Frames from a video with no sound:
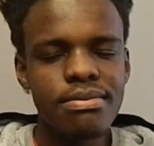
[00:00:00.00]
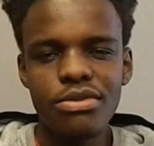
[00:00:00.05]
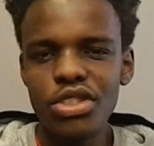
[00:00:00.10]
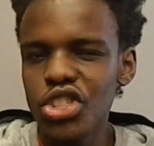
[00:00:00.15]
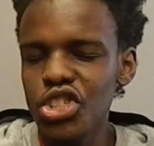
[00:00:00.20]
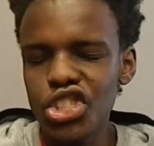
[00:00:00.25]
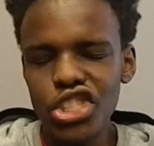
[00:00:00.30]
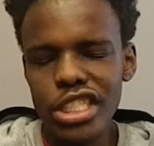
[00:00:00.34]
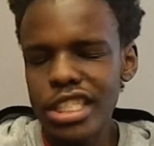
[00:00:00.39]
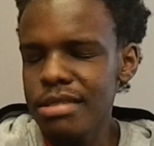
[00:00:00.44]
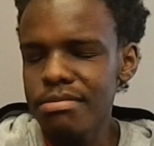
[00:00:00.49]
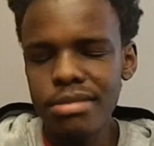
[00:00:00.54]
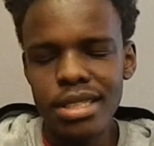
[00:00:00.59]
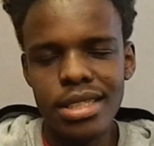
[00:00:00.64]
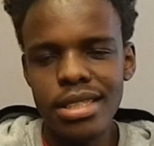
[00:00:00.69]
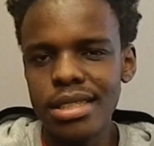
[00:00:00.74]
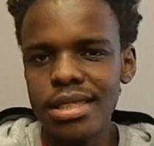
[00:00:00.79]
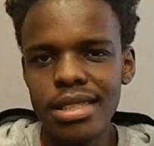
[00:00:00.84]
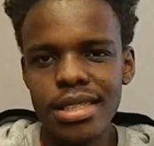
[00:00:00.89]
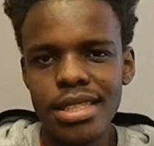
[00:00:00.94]
Shouldn't
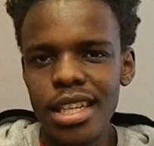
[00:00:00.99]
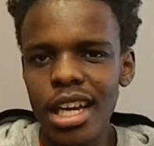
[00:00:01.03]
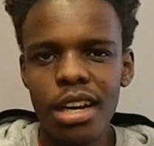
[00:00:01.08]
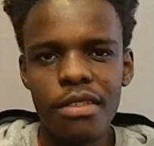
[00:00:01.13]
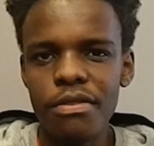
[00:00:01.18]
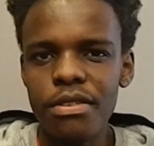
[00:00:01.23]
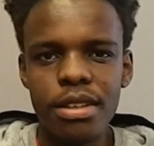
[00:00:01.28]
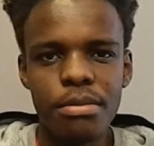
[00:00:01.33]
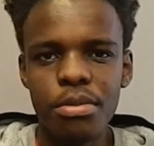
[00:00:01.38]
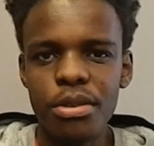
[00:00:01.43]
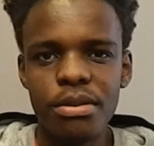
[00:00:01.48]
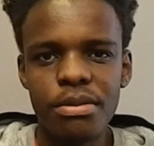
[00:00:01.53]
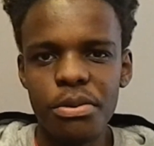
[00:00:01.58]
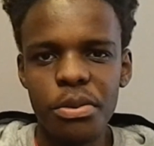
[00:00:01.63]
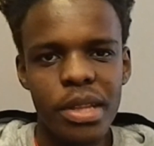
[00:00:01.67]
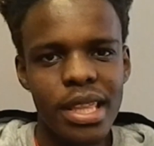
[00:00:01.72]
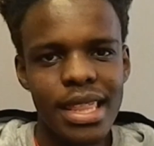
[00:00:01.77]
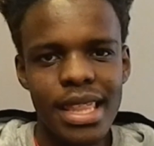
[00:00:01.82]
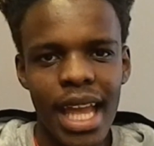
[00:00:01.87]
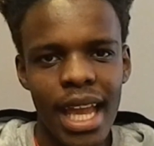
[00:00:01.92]
be comfortable
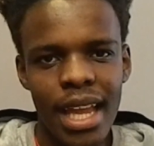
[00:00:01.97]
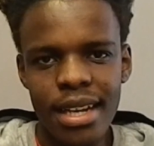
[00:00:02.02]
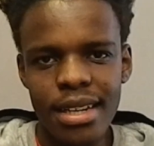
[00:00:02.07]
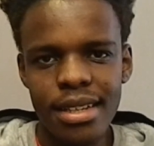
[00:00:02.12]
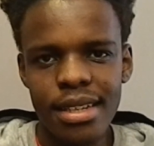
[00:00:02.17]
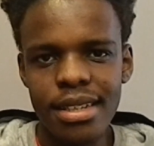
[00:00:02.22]
with that.